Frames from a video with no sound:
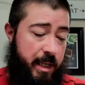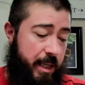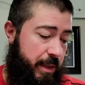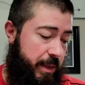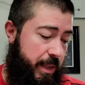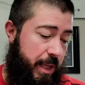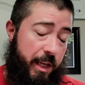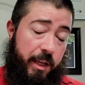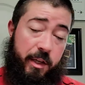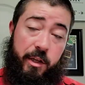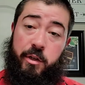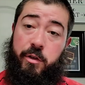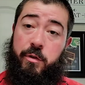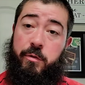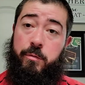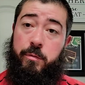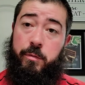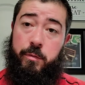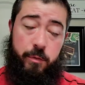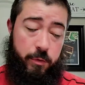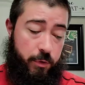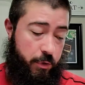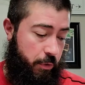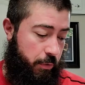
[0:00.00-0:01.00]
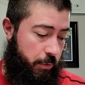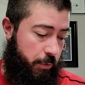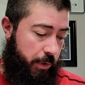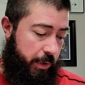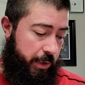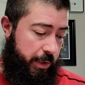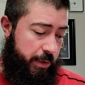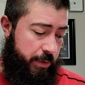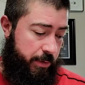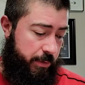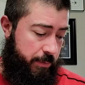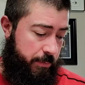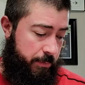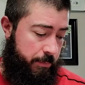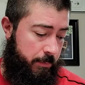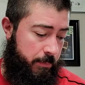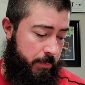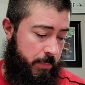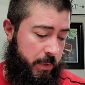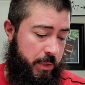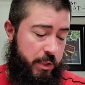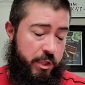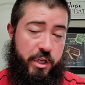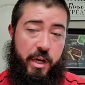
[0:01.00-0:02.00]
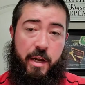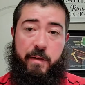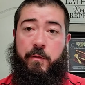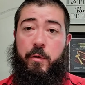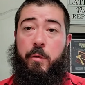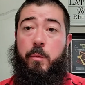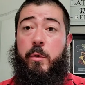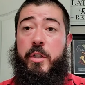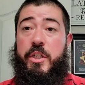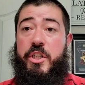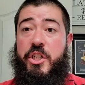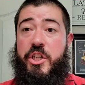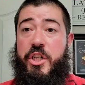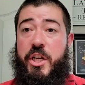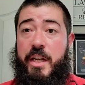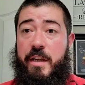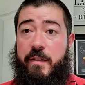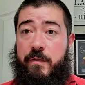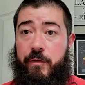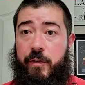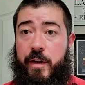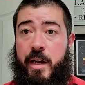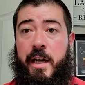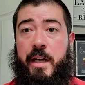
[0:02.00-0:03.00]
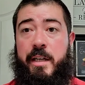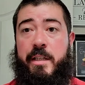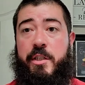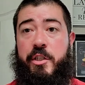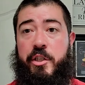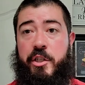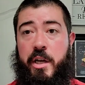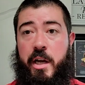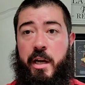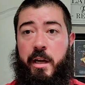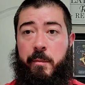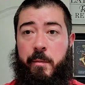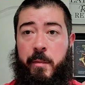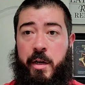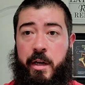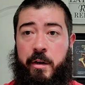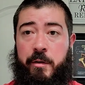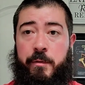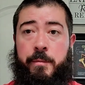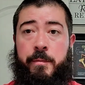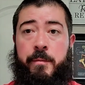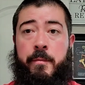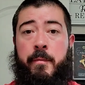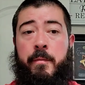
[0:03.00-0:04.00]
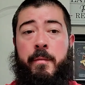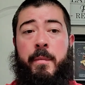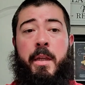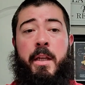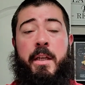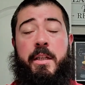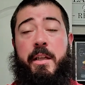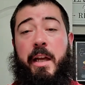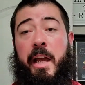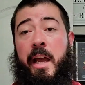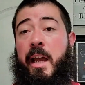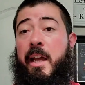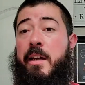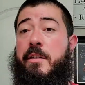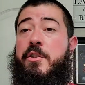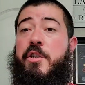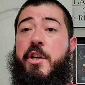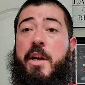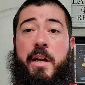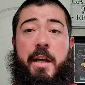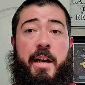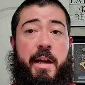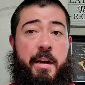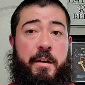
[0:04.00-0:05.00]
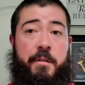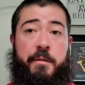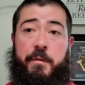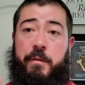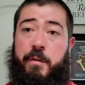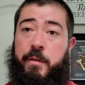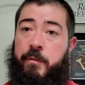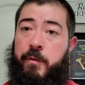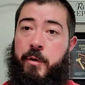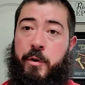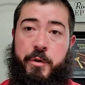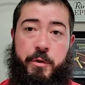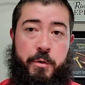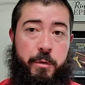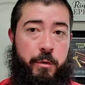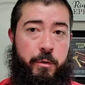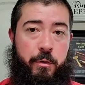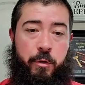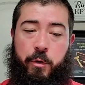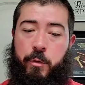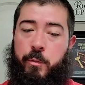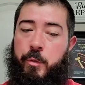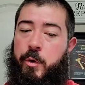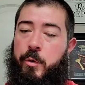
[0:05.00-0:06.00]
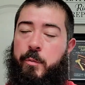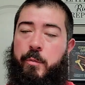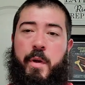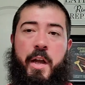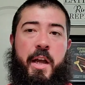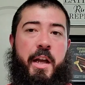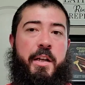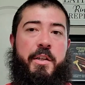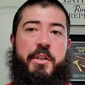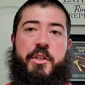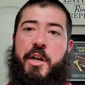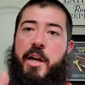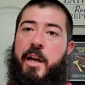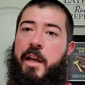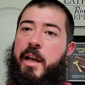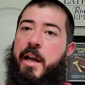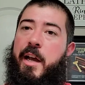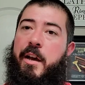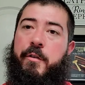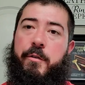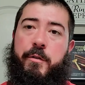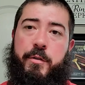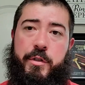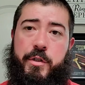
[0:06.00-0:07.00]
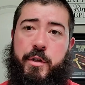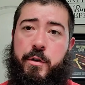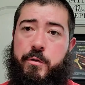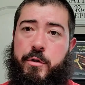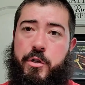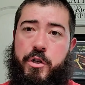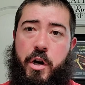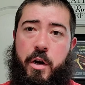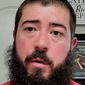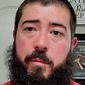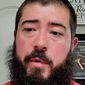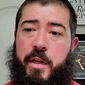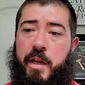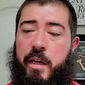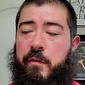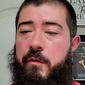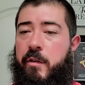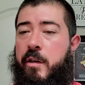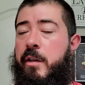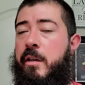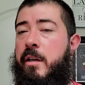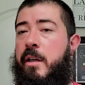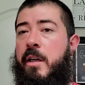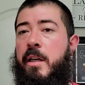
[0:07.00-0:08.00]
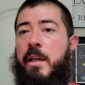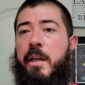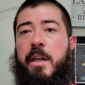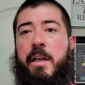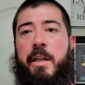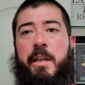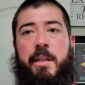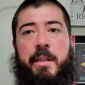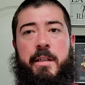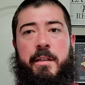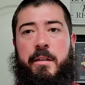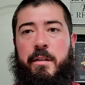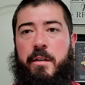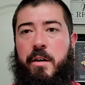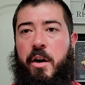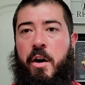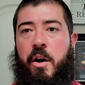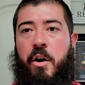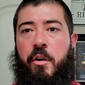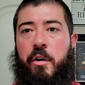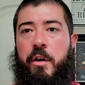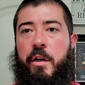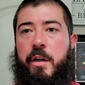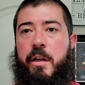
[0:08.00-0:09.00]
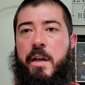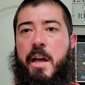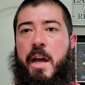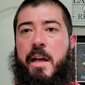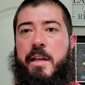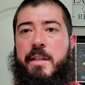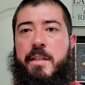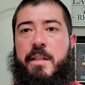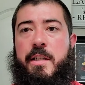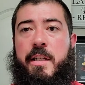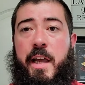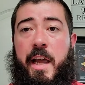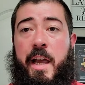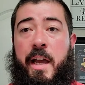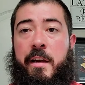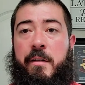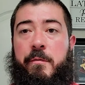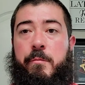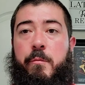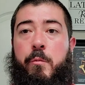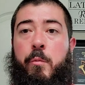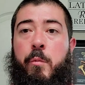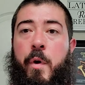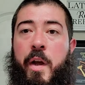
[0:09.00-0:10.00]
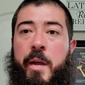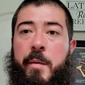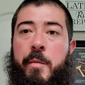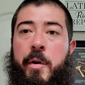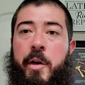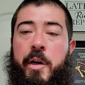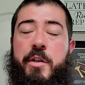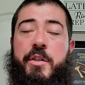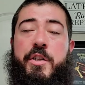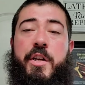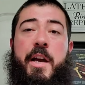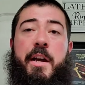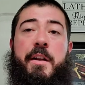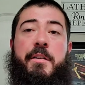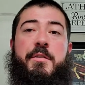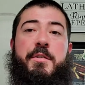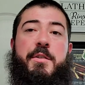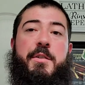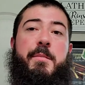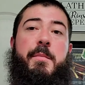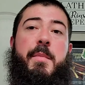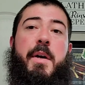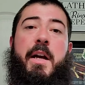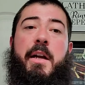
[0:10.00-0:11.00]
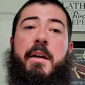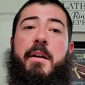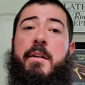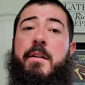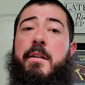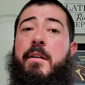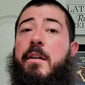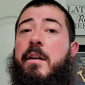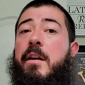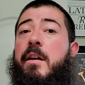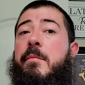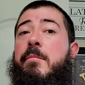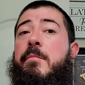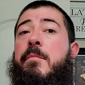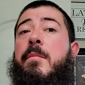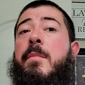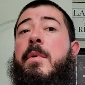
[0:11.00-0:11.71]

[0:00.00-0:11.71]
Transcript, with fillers: Thank you, Corey. Shaving with Chief, guys. Check him out. And check out the Virtual Groomroom, and check out So Sharp David. All good guys, and way better channels than mine. Um,